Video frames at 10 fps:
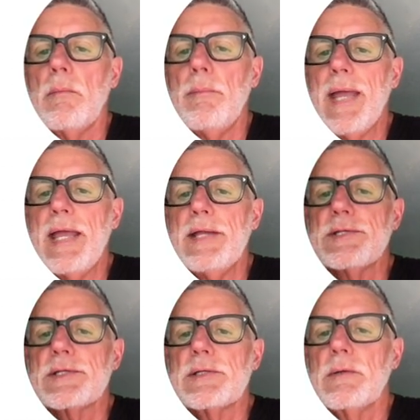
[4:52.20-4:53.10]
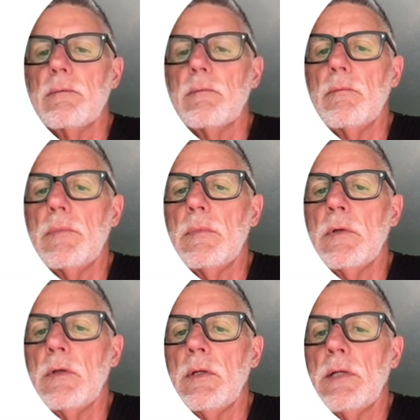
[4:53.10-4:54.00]
base.
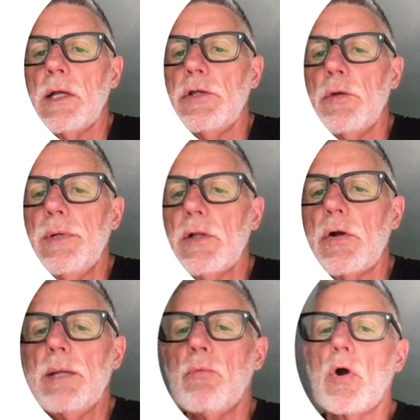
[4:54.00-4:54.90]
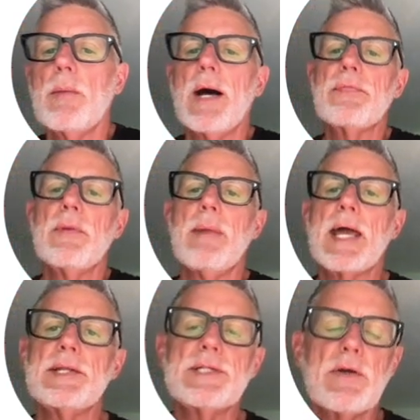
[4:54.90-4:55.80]
You'll be learning more about the
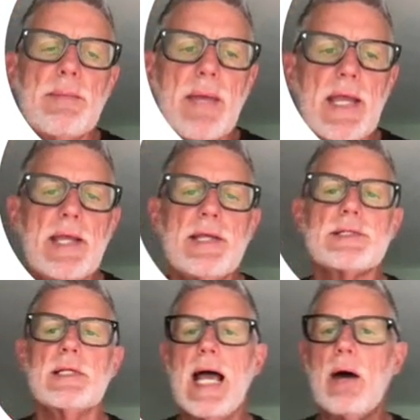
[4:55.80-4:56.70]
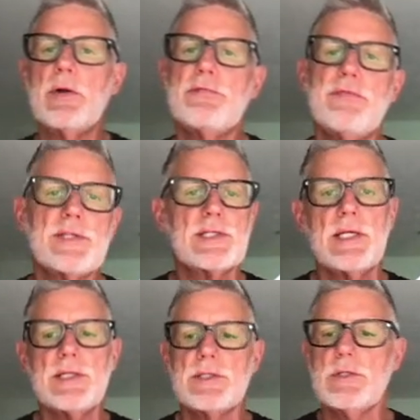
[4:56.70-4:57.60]
monetary base and how it fits
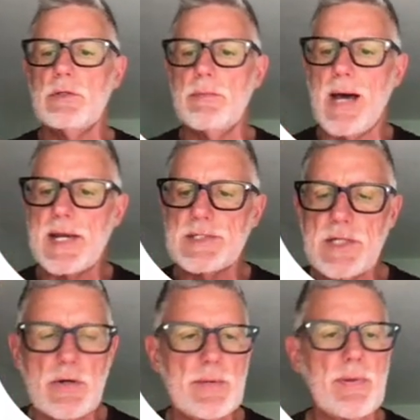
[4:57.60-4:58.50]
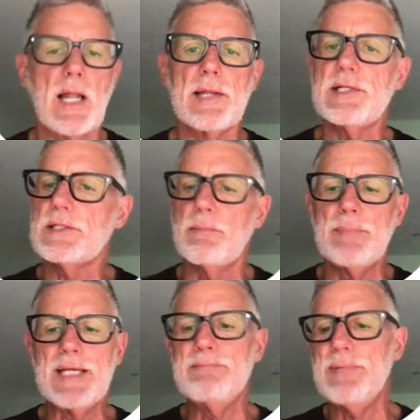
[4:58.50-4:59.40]
into monetary policy. It's a
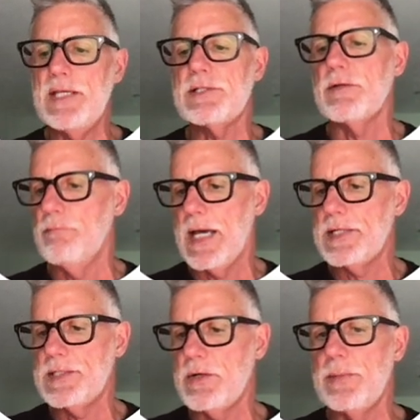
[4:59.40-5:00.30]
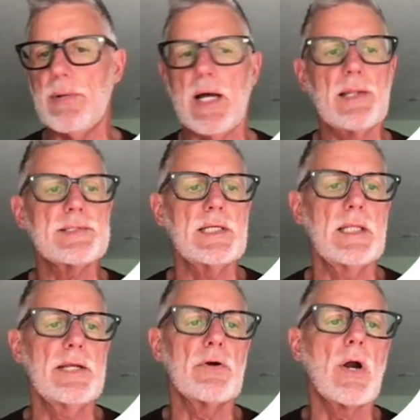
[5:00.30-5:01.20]
big piece of monetary policy
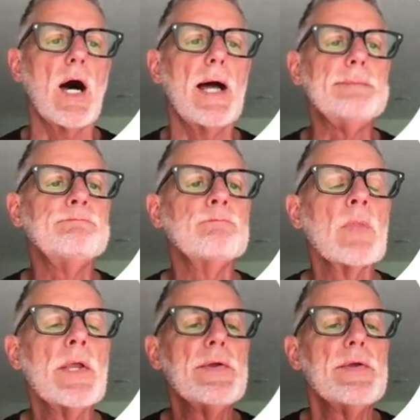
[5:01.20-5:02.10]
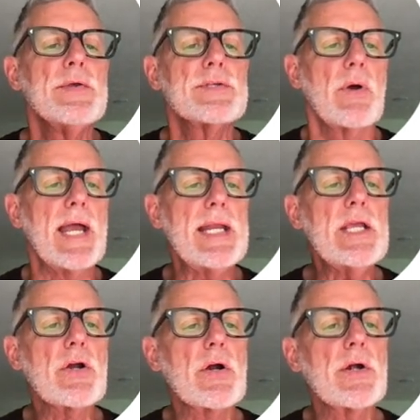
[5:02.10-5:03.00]
later on. So any
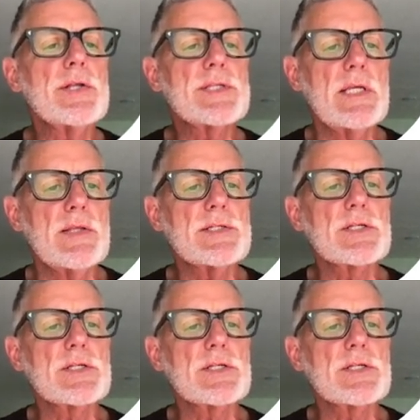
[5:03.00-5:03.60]
currency, this is